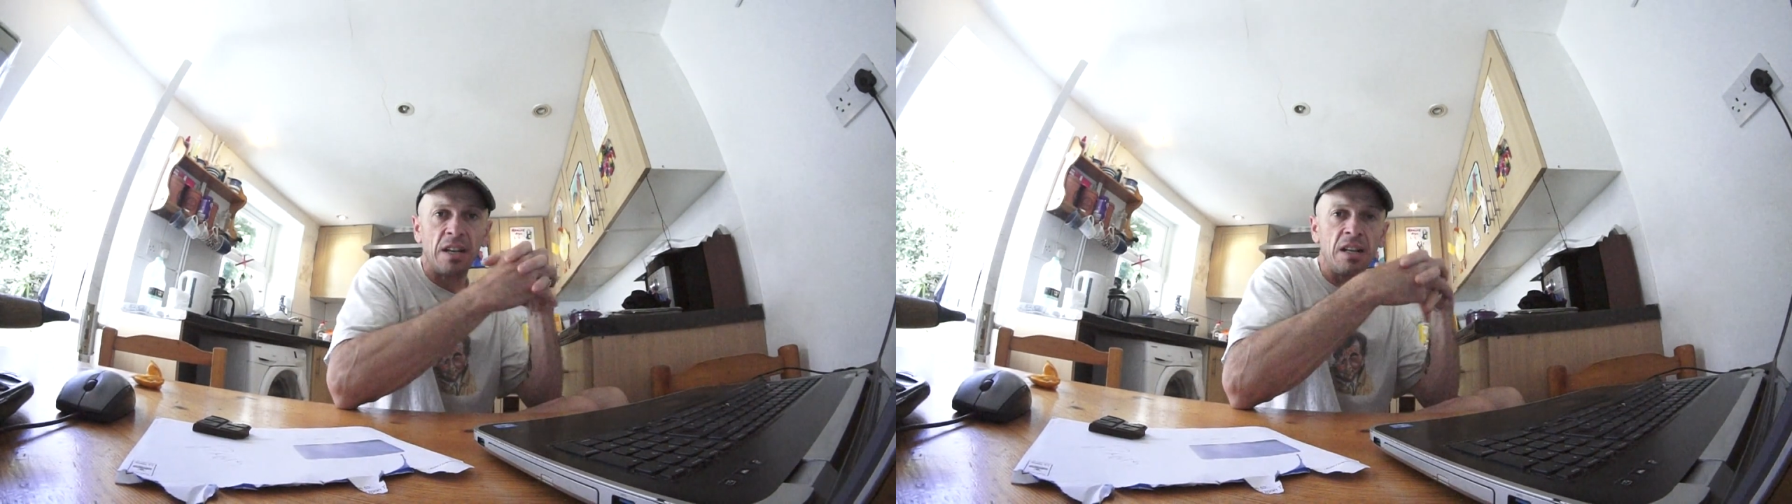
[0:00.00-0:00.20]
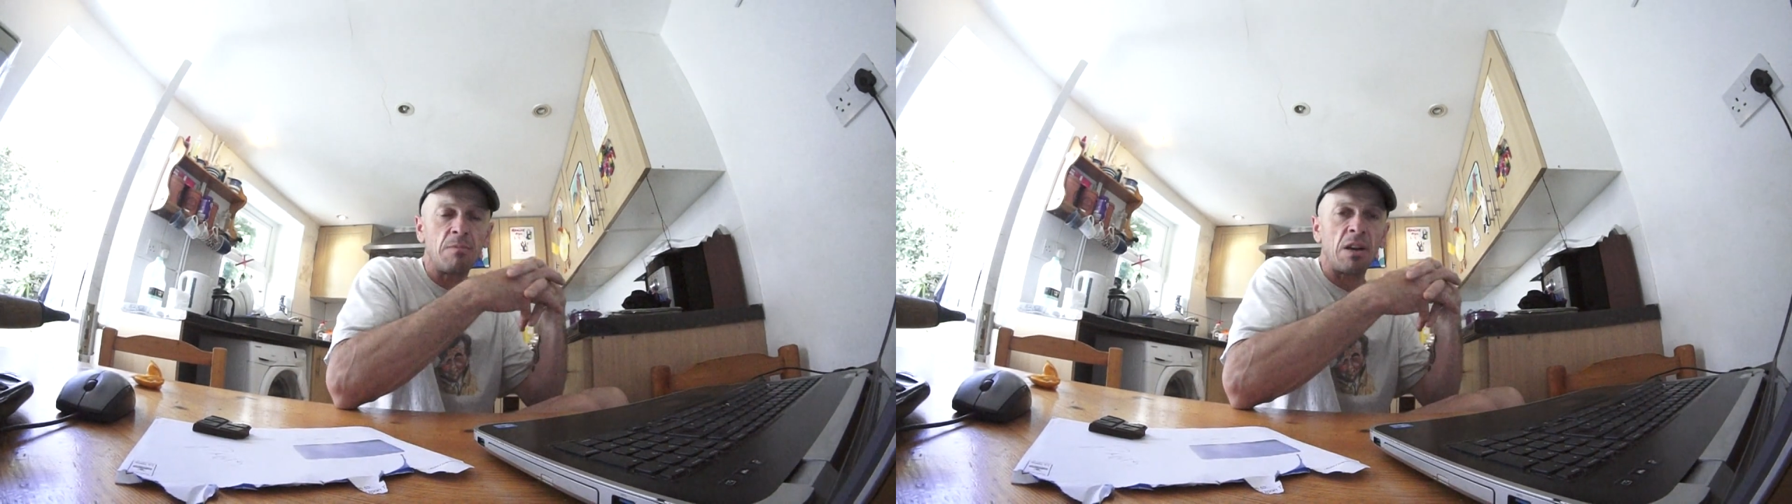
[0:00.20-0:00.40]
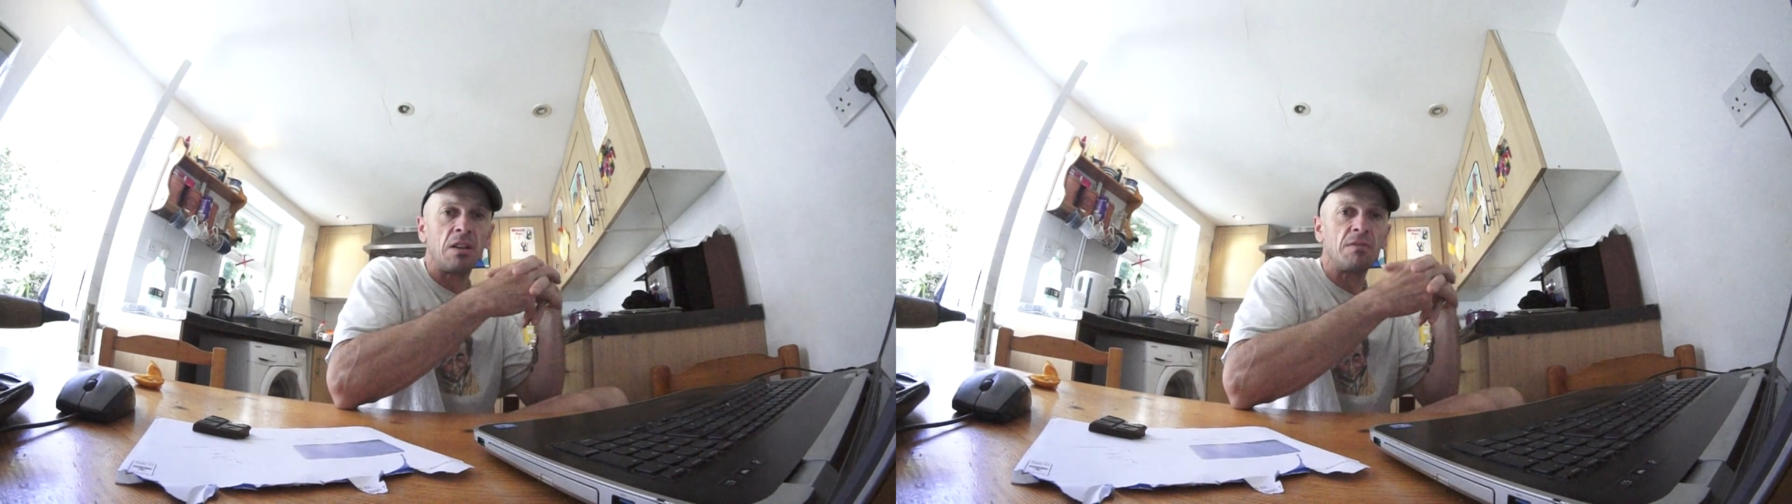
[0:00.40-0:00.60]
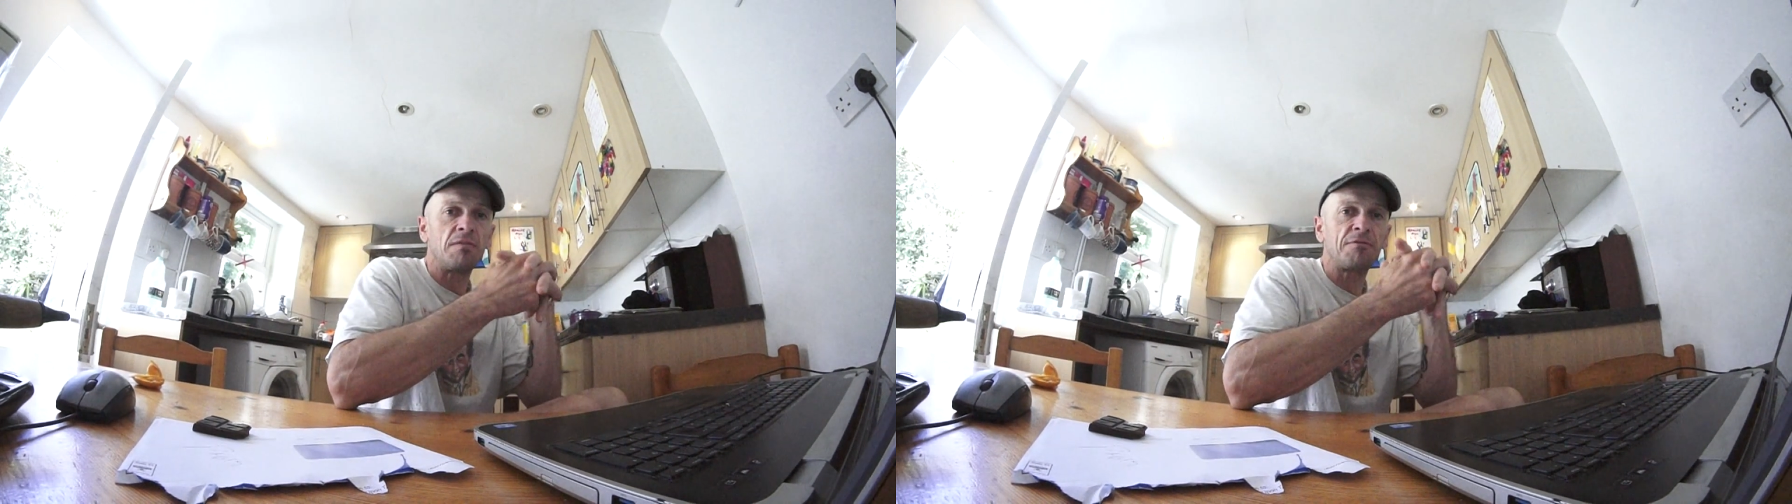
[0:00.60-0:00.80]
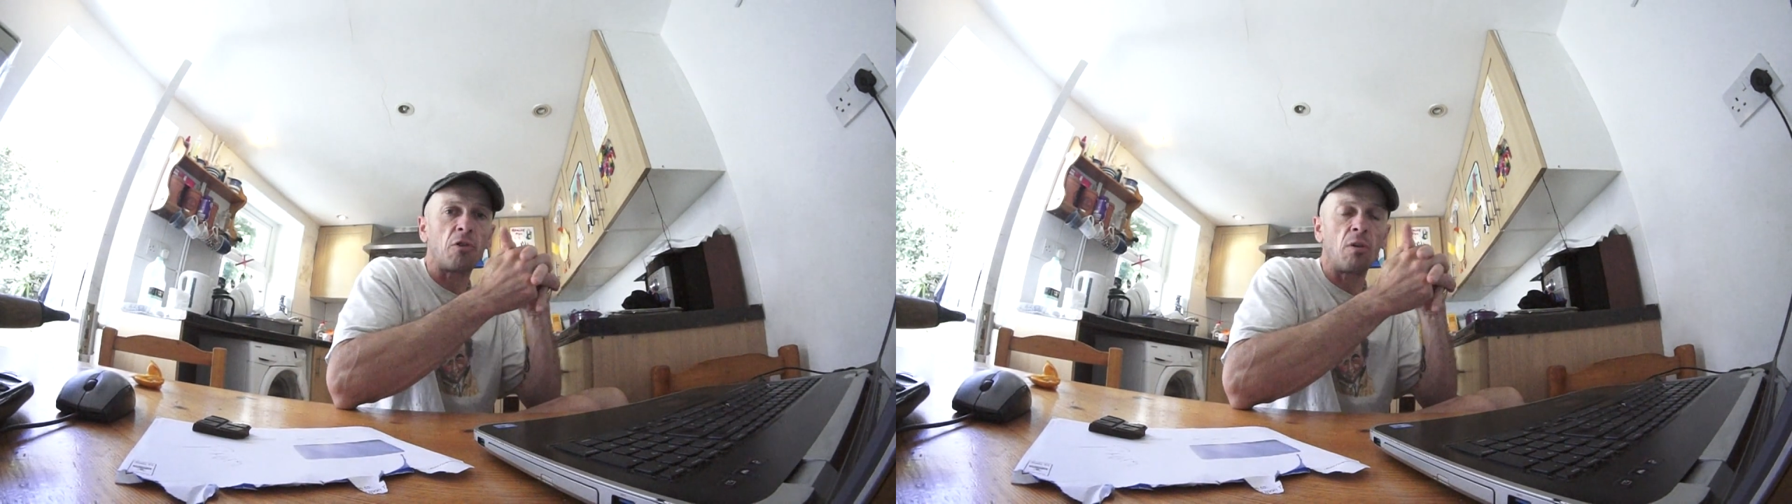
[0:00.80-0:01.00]
an email
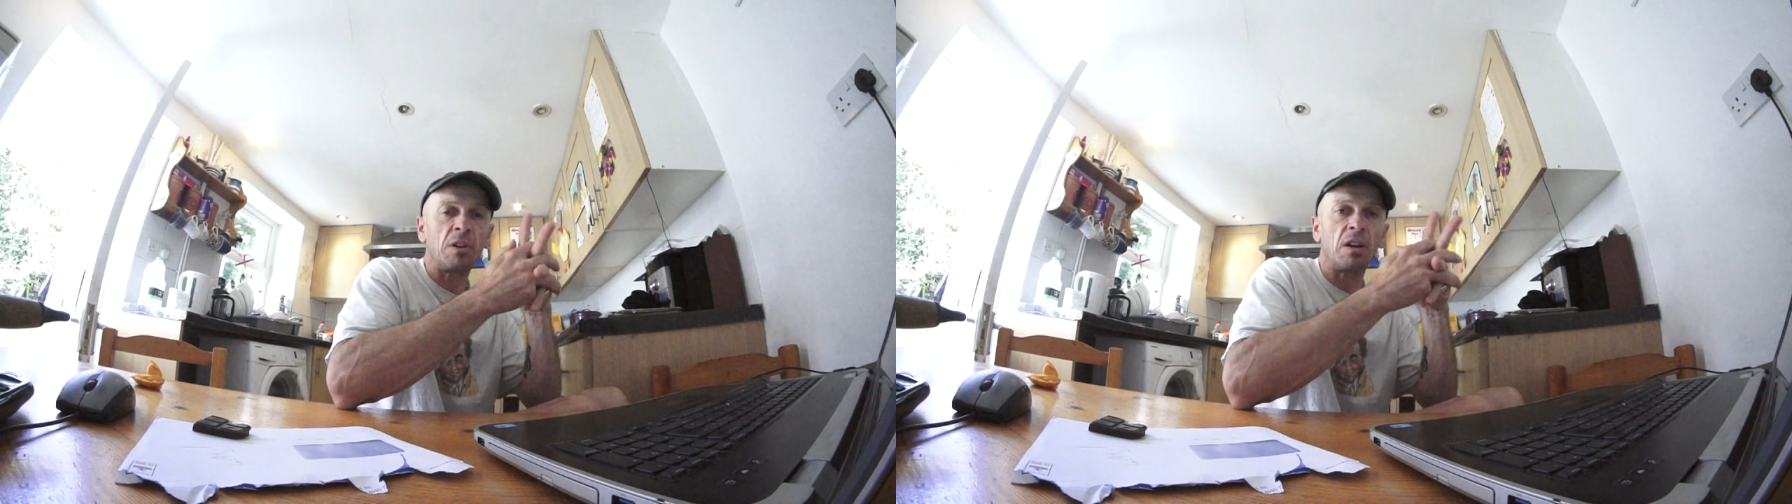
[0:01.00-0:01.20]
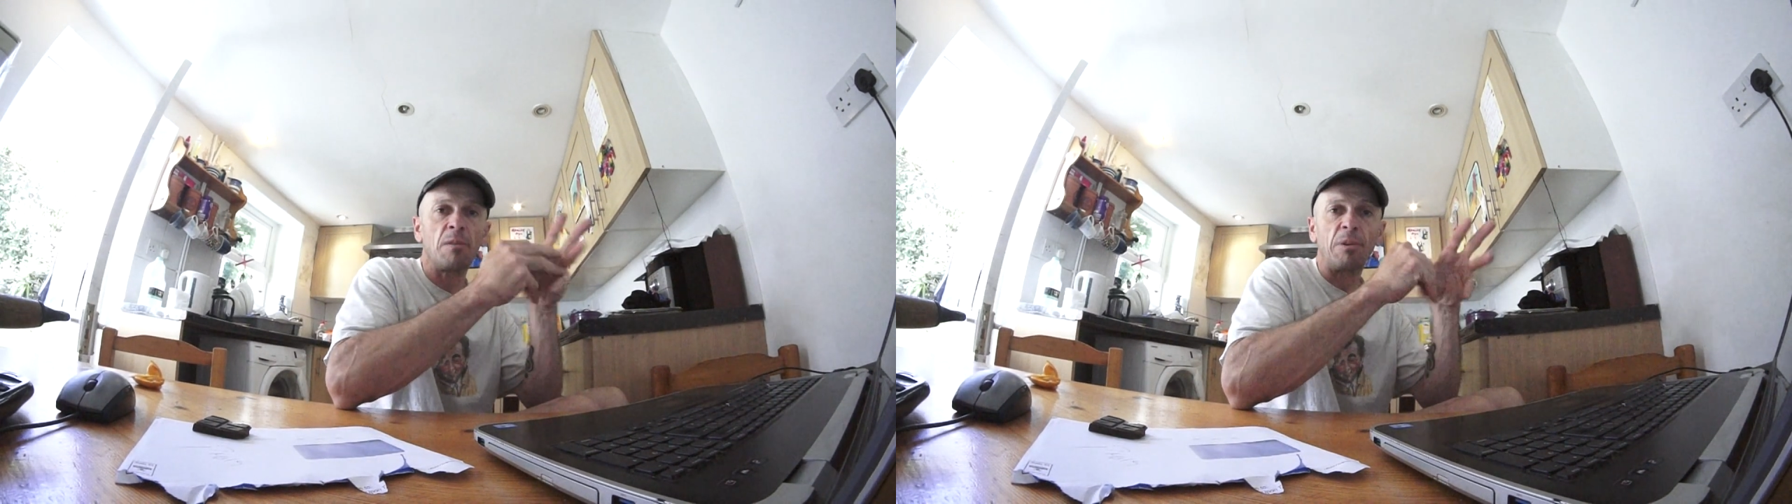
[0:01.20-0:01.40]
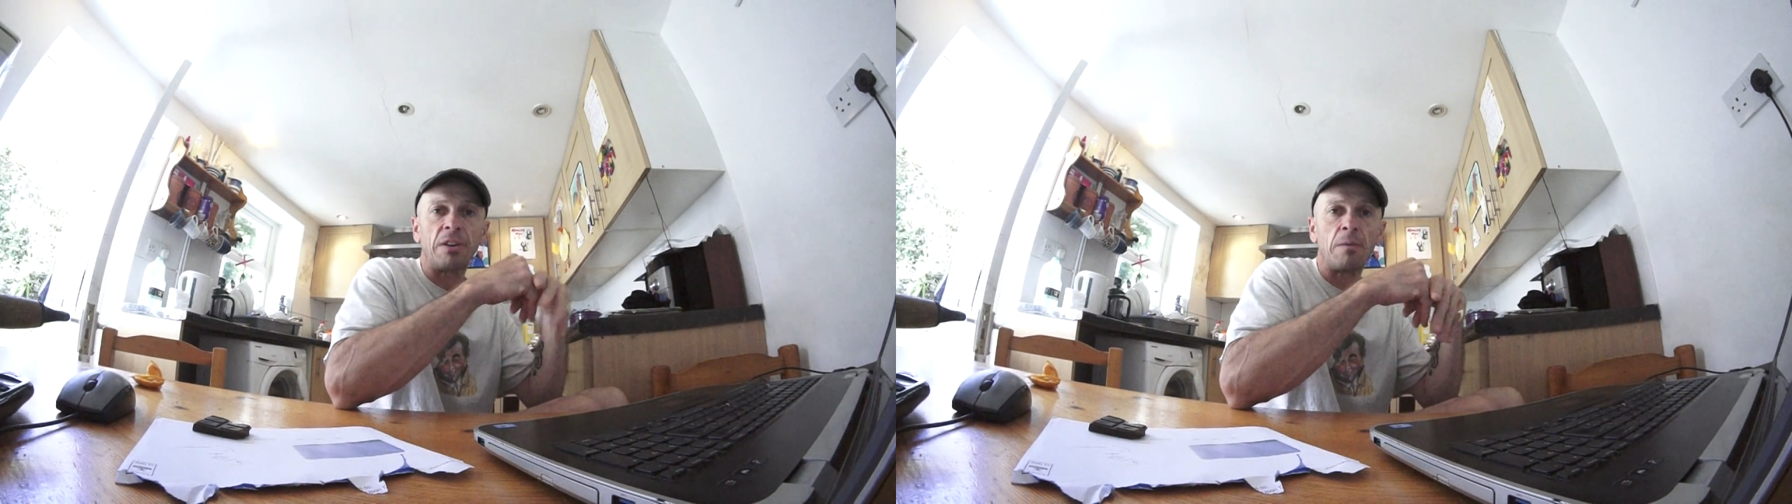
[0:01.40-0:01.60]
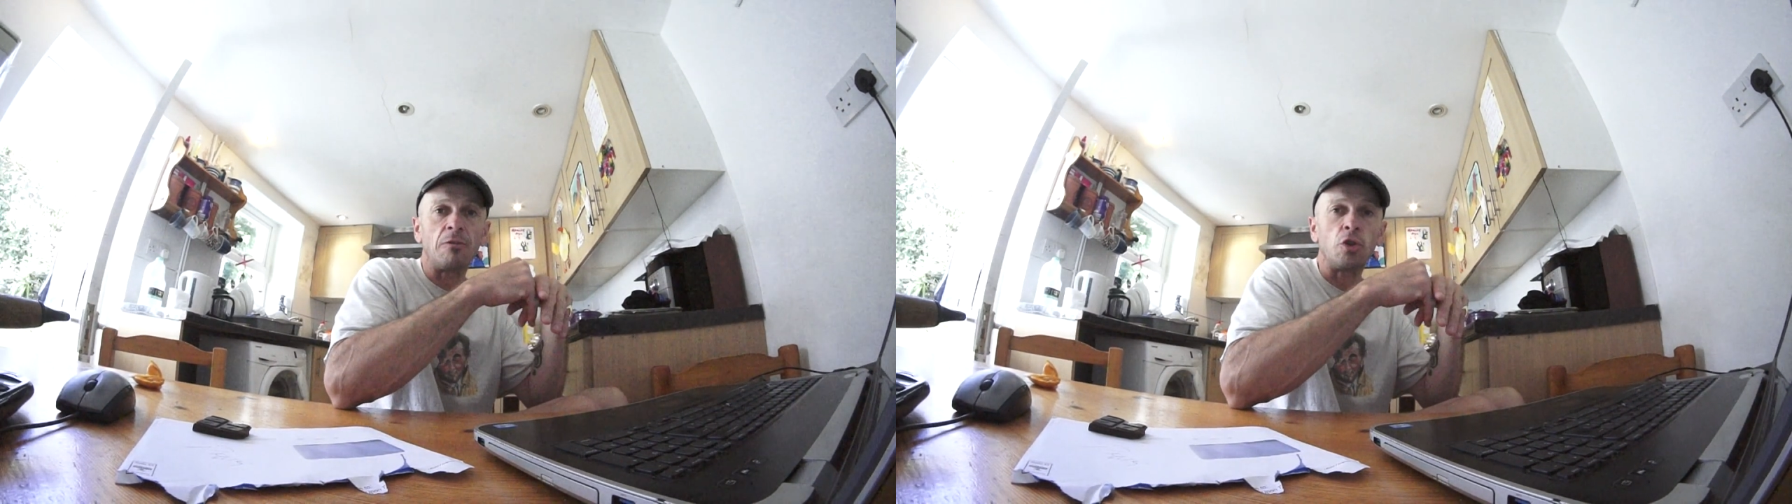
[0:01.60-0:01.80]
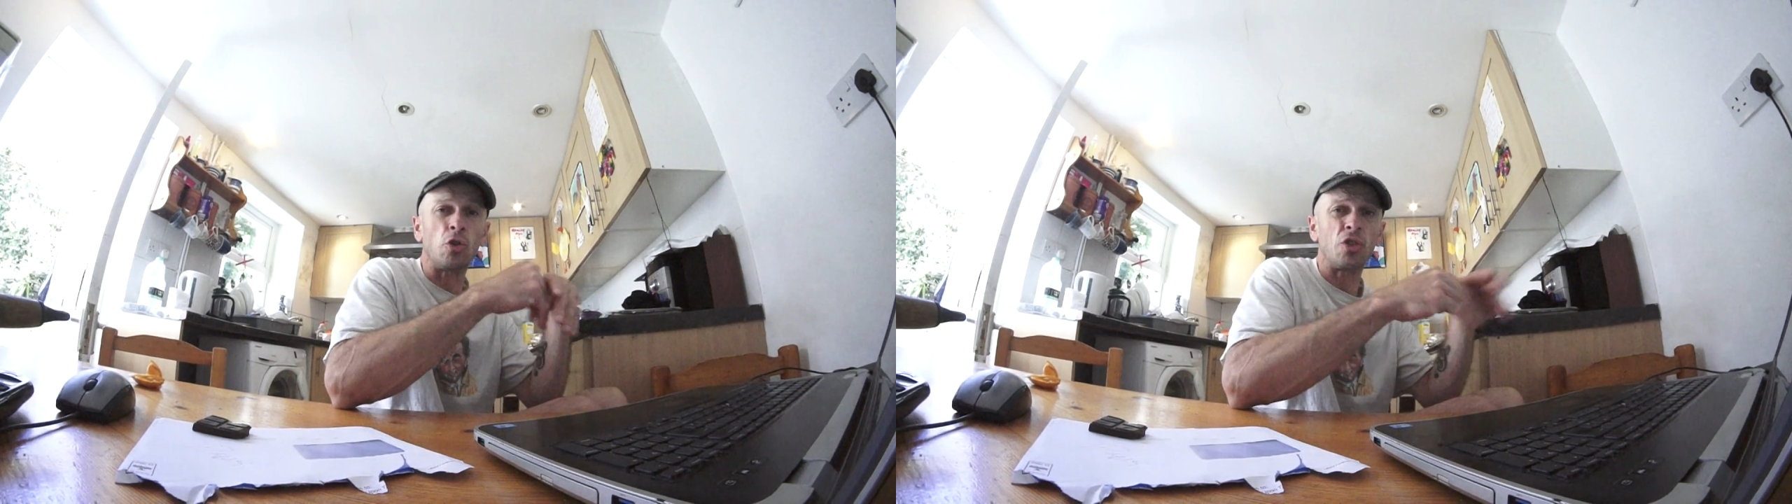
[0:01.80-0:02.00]
from a guy by the name
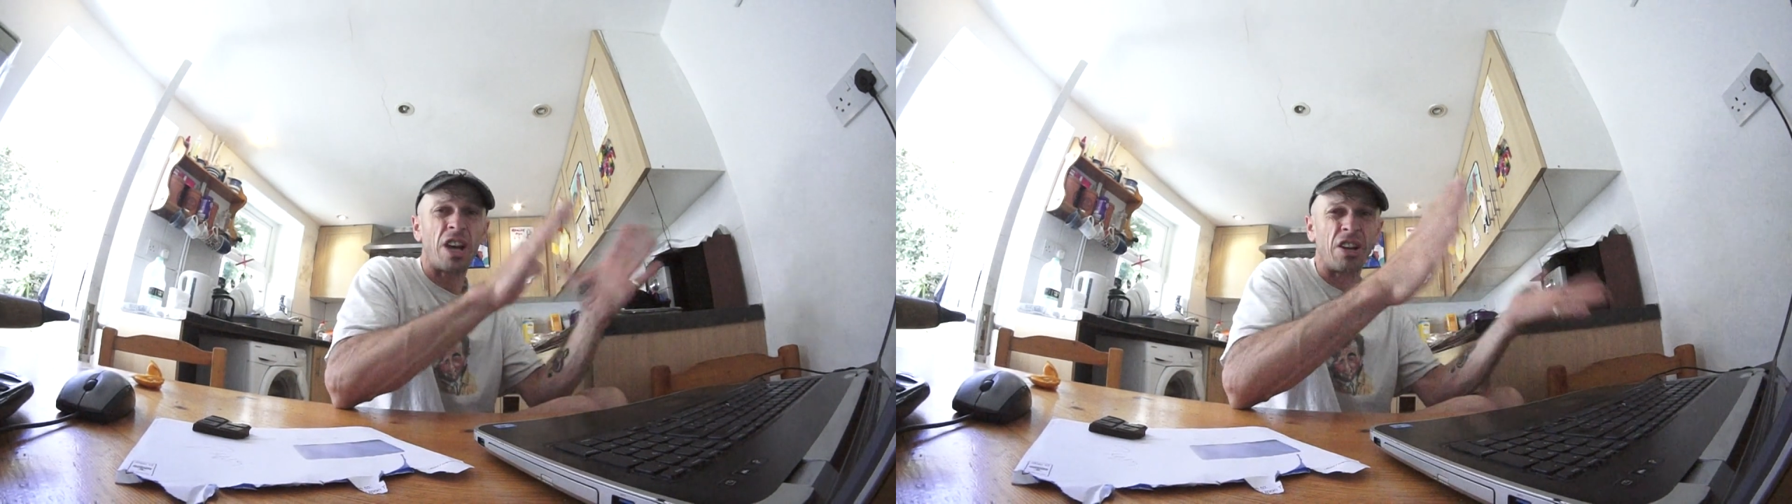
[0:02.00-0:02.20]
of George,